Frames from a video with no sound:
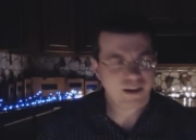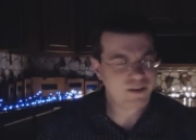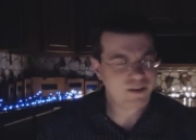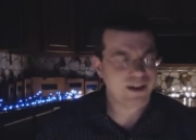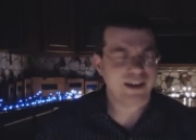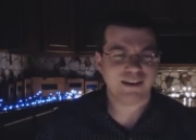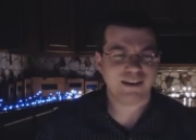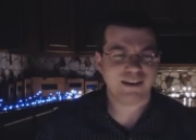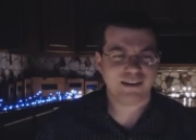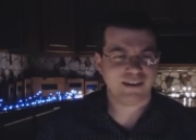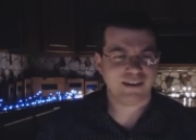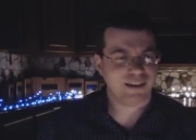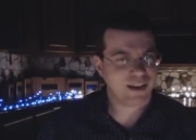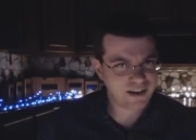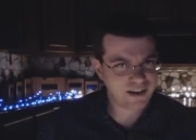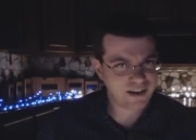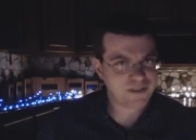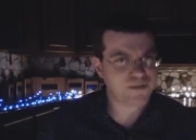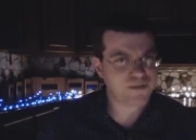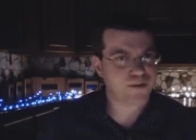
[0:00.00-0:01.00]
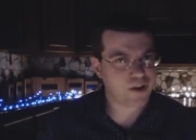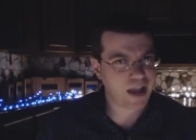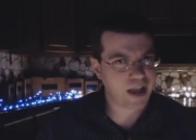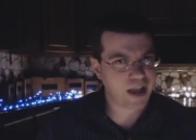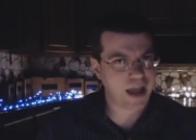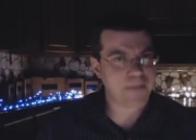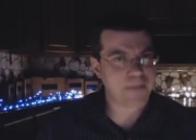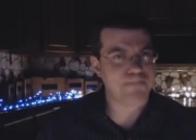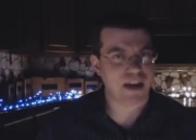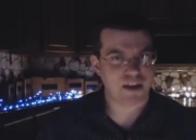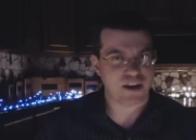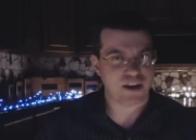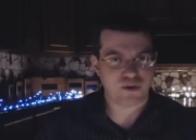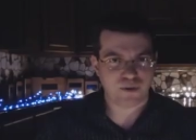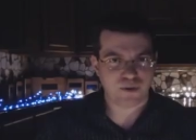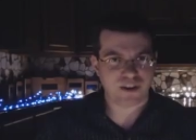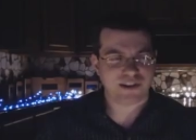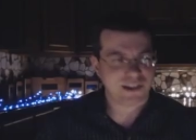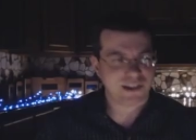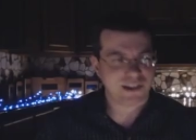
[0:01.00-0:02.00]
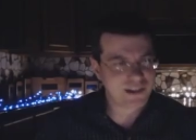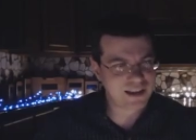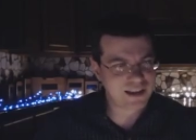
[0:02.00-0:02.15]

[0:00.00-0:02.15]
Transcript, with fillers: You know, it it is very ambiguous.